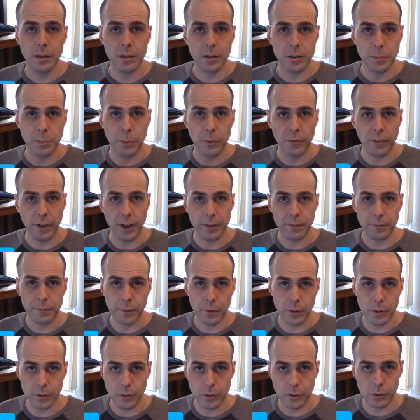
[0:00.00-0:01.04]
to prevent
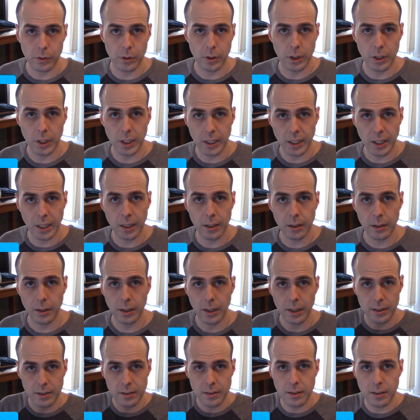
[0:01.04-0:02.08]
further leaking
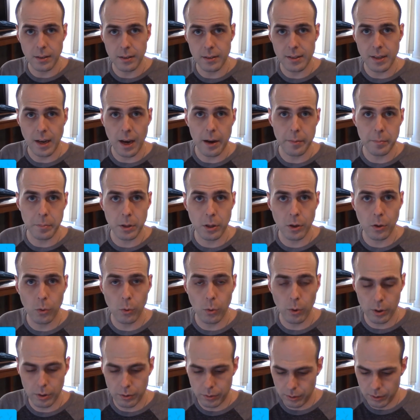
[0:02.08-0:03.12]
into the top of the
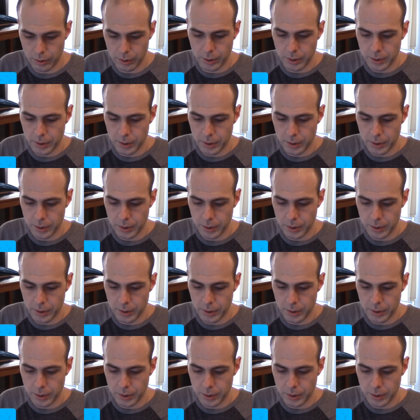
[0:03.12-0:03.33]
coil.